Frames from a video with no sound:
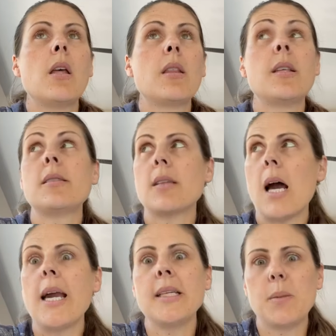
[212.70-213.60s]
The
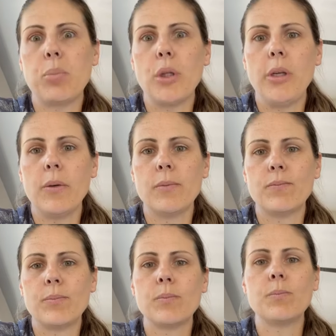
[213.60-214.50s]
sky is blue.
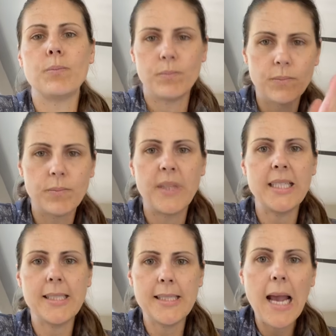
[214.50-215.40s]

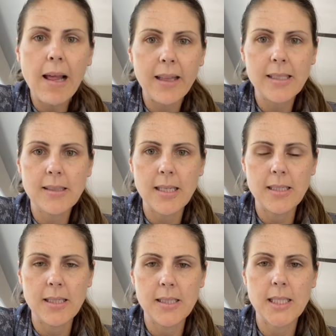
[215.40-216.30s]
That's a telling
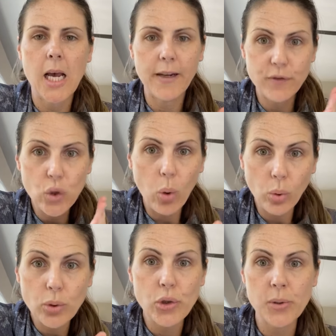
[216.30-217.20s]
sentence. I've
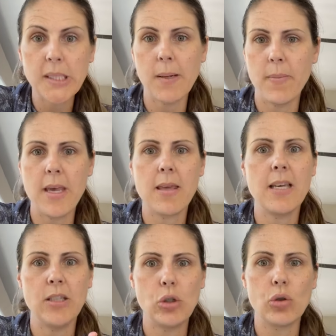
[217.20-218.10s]
told you something
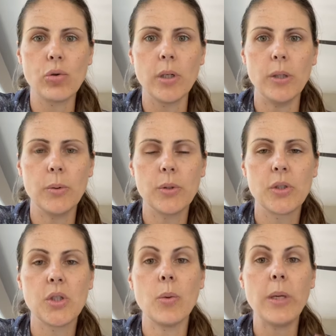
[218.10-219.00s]
that's true.
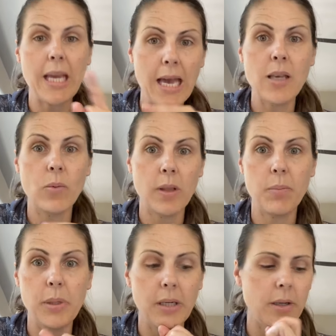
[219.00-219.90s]
So we end with a
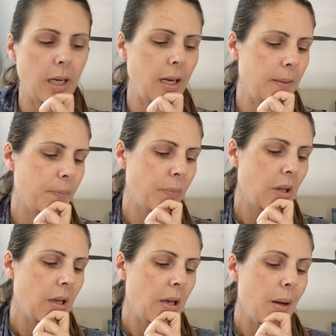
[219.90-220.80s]
period.
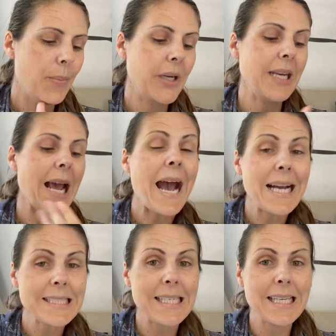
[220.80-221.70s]
But an
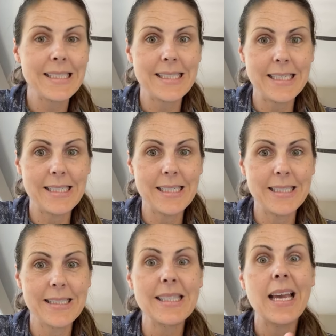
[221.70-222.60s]
asking
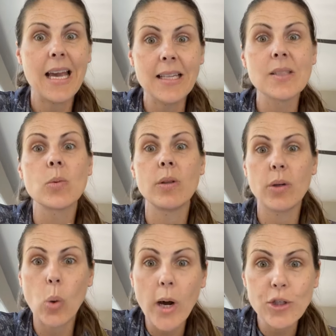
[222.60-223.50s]
sentence ends with a
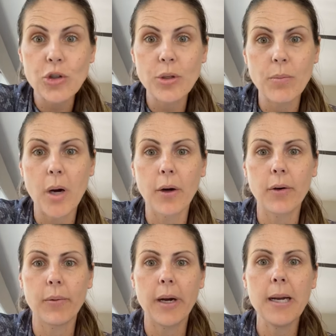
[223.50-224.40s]
question mark,
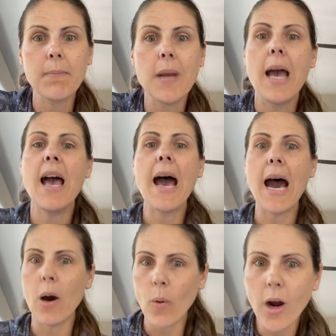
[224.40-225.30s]
right?
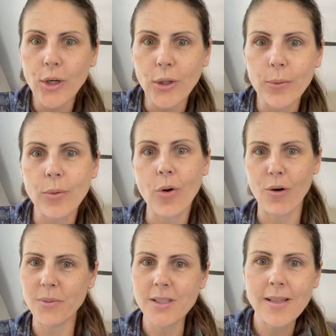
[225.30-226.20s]
How are you?
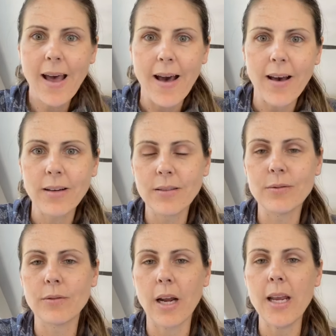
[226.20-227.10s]
¿Cómo está?
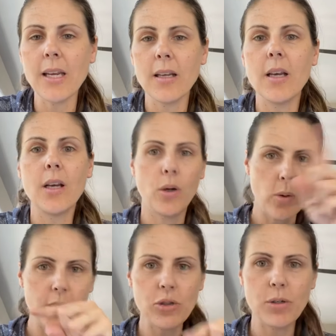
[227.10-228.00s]
Right?
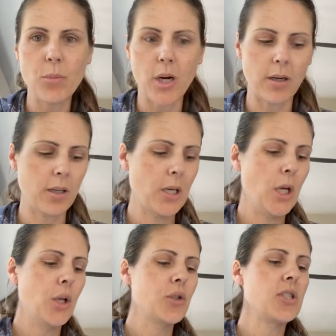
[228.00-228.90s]
Question mark.
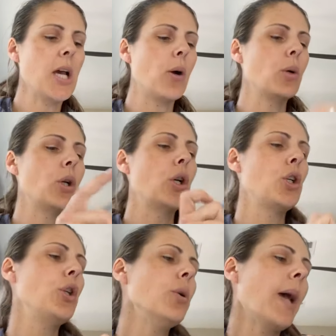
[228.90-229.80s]
So
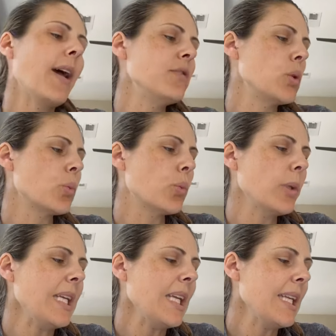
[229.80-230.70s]
you have to
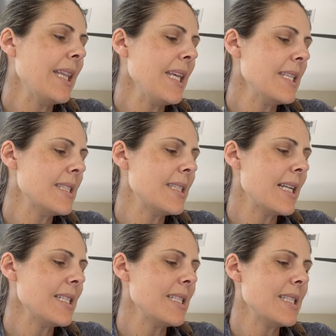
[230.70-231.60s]
read these
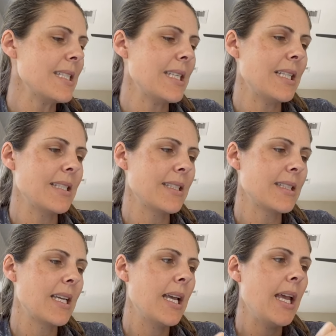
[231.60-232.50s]
sentences
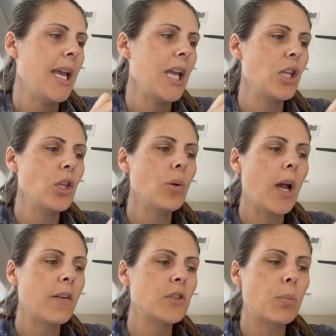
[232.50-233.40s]
and you
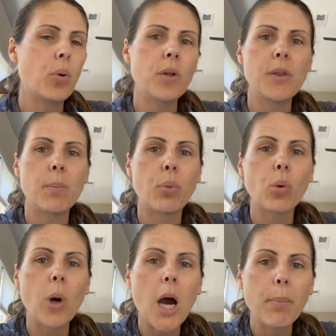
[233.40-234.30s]
have to put the
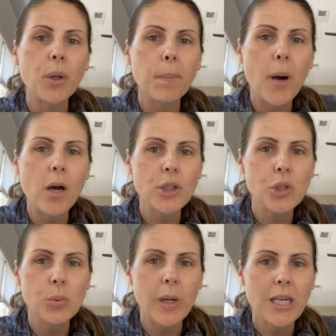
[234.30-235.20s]
proper
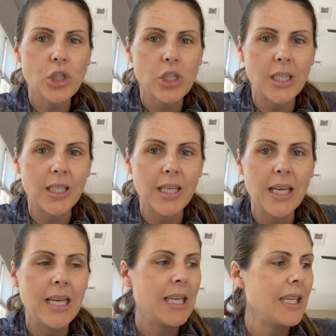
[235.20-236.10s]
punctuation
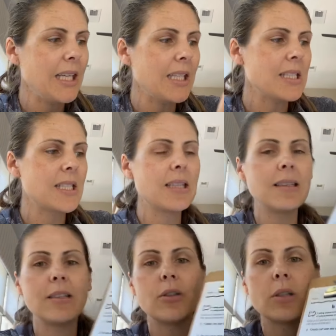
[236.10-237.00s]
into the
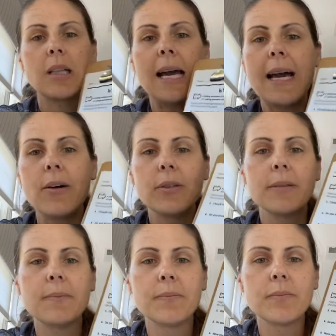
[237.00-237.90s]
little cloud.
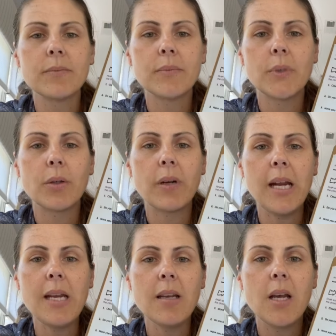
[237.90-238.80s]
All
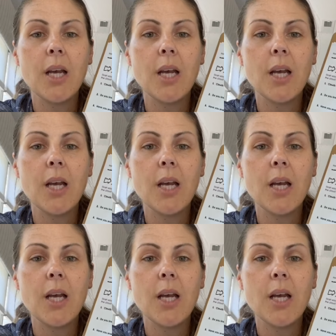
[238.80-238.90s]
right?